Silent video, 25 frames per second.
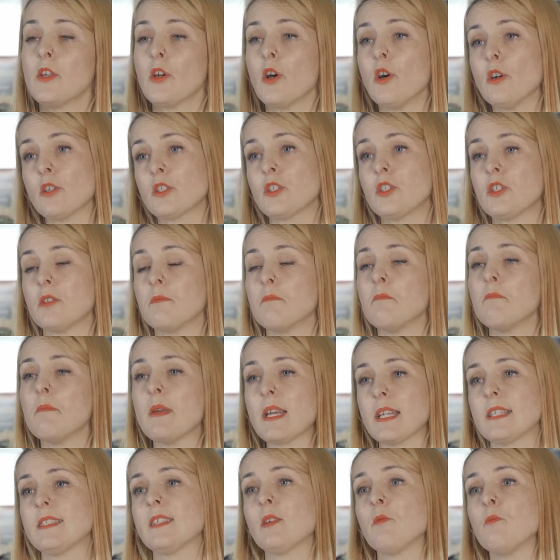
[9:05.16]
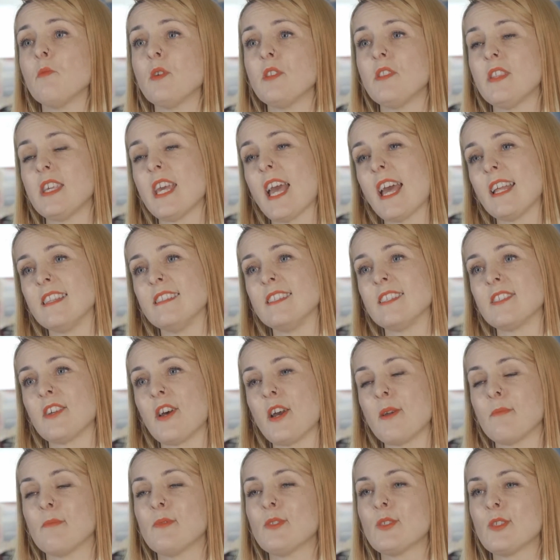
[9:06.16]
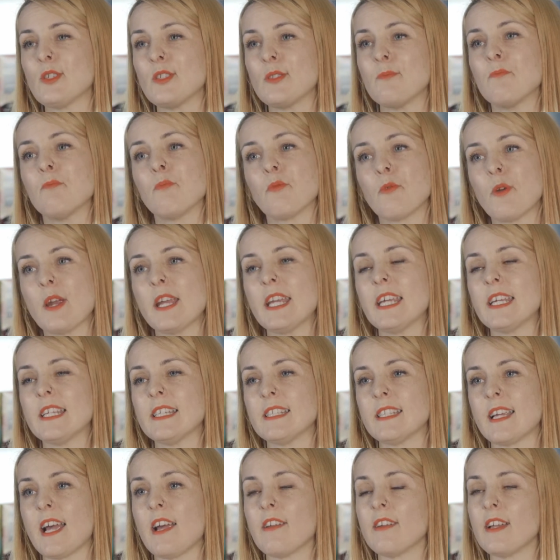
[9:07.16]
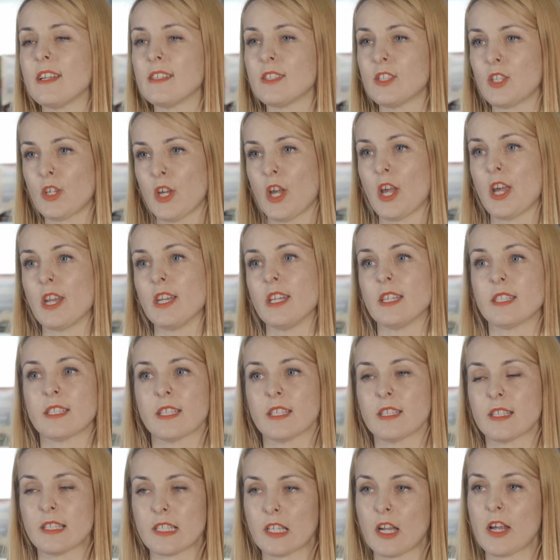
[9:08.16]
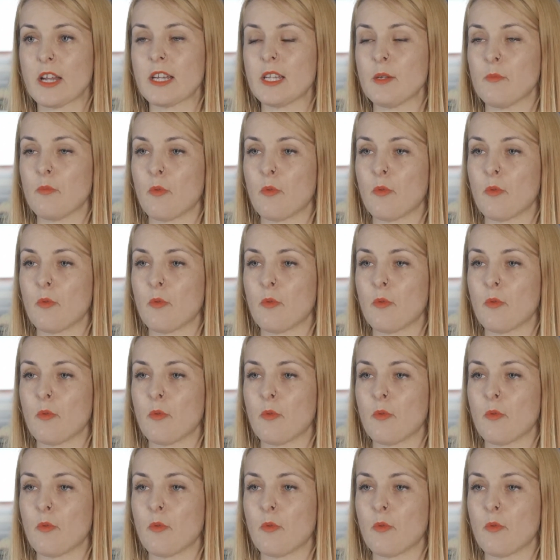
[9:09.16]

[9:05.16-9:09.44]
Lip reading: The oxygen mixing with the enzyme to break it down and turn it slightly